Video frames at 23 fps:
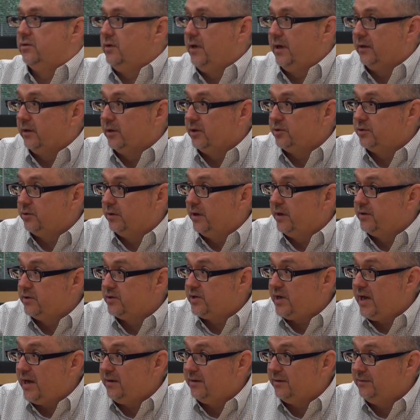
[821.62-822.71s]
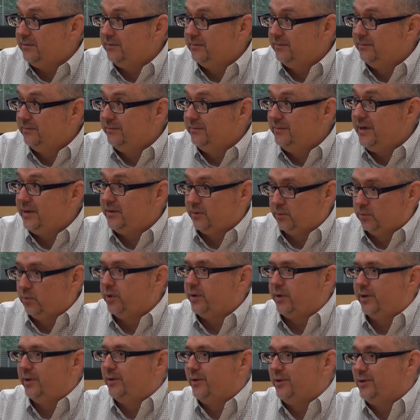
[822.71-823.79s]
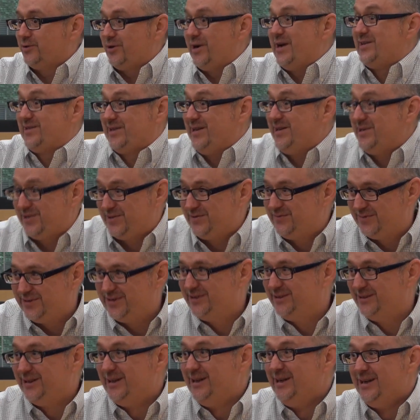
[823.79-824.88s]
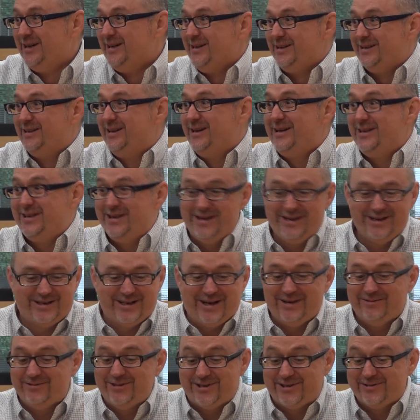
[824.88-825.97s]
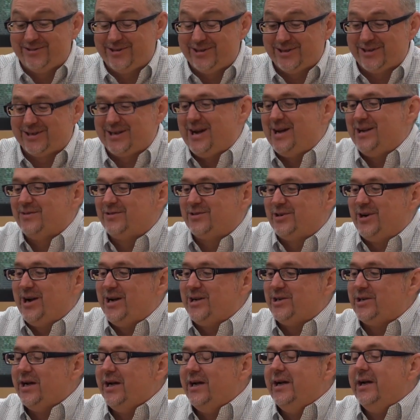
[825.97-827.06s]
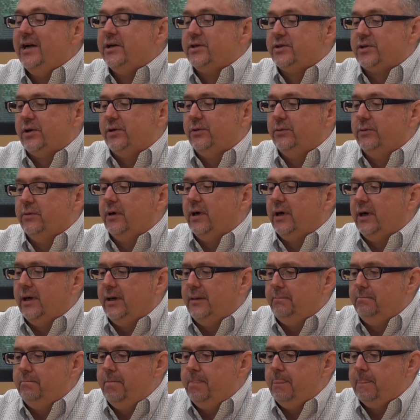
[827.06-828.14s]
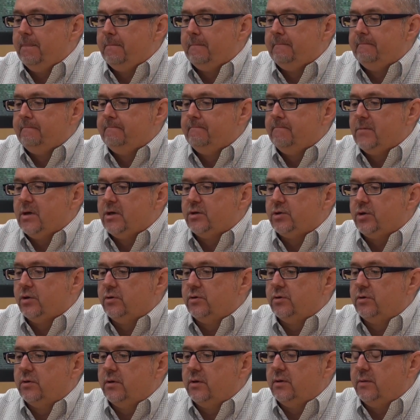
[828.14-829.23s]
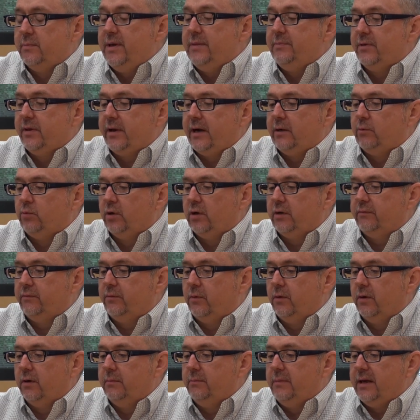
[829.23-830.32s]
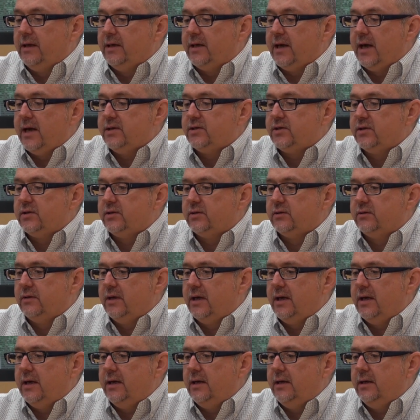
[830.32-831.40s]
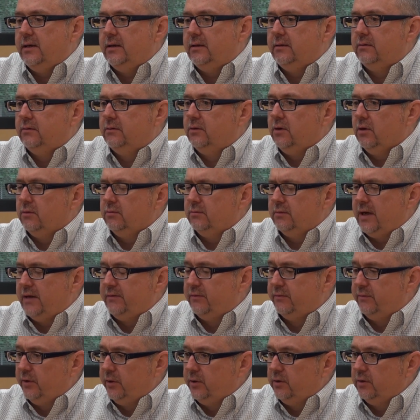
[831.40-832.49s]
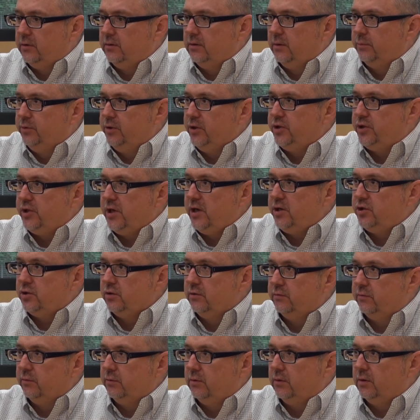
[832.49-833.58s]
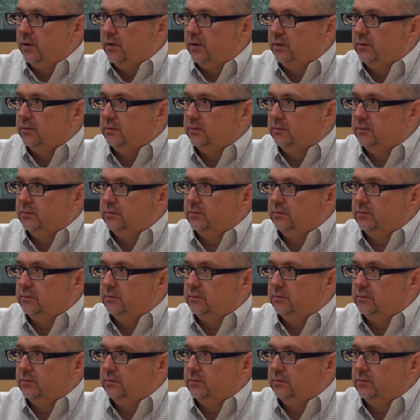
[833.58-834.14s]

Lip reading: English or understand it, yet they're working in the translation field, which is kind of strange. So the people that I work for, in many cases, they don't have a very good appreciation for